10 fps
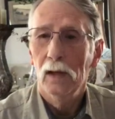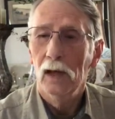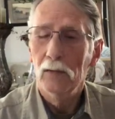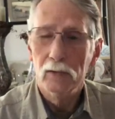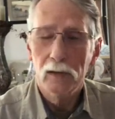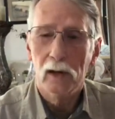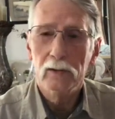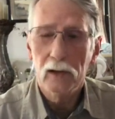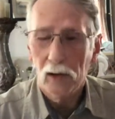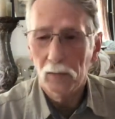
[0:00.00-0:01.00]
He was not
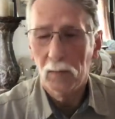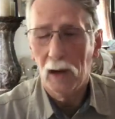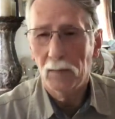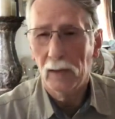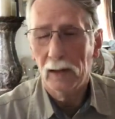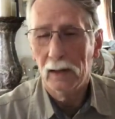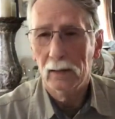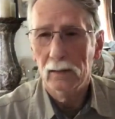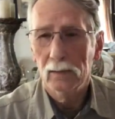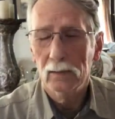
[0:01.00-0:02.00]
taught by
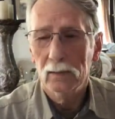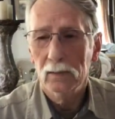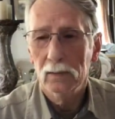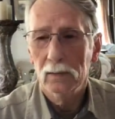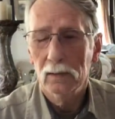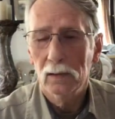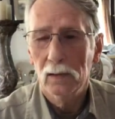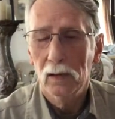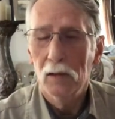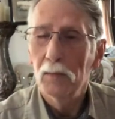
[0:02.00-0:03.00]
man,
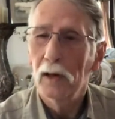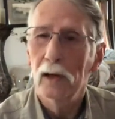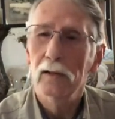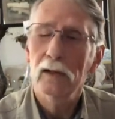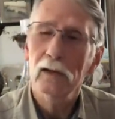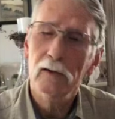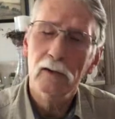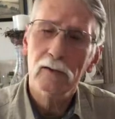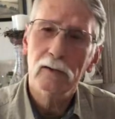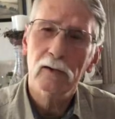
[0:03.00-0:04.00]
but
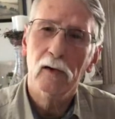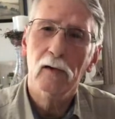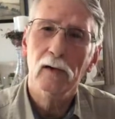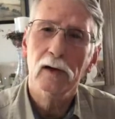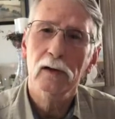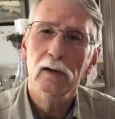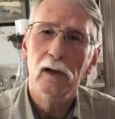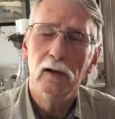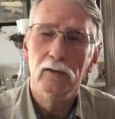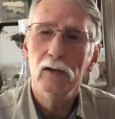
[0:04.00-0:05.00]
his authority
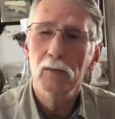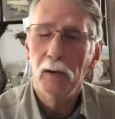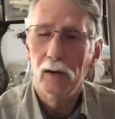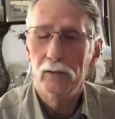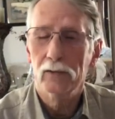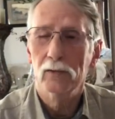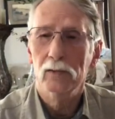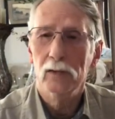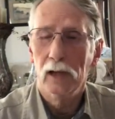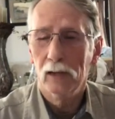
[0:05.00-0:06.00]
as an apostle
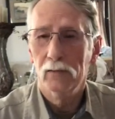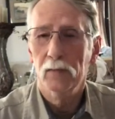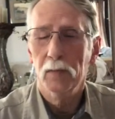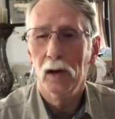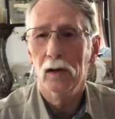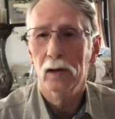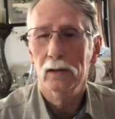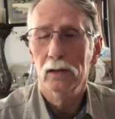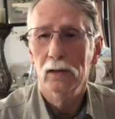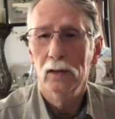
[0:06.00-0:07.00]
came from God.
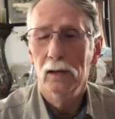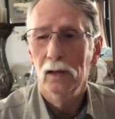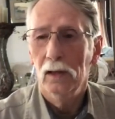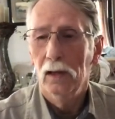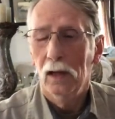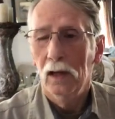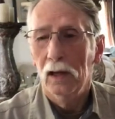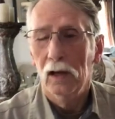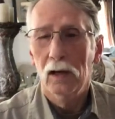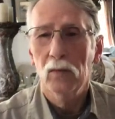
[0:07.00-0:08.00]

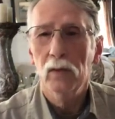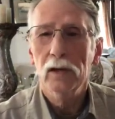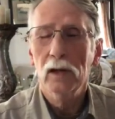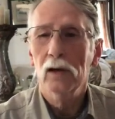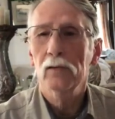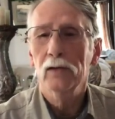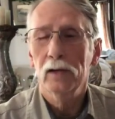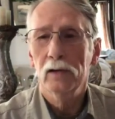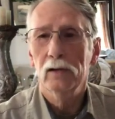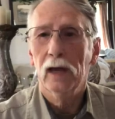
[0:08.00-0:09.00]
And we know that
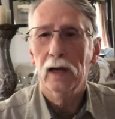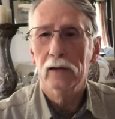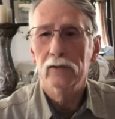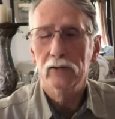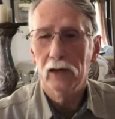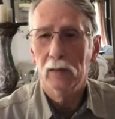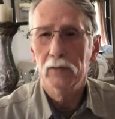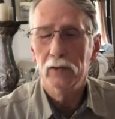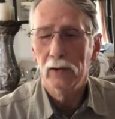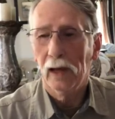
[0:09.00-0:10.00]
in Acts
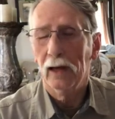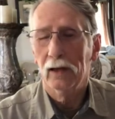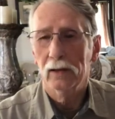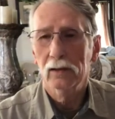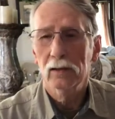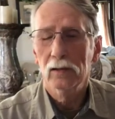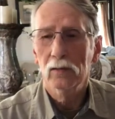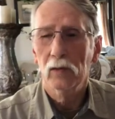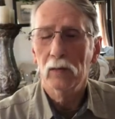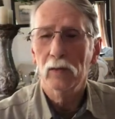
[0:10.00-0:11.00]
chapter 9,
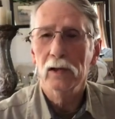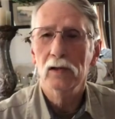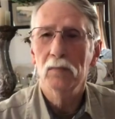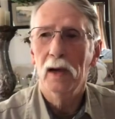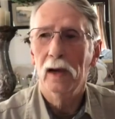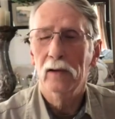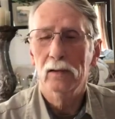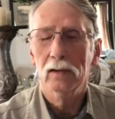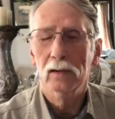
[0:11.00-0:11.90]
we read about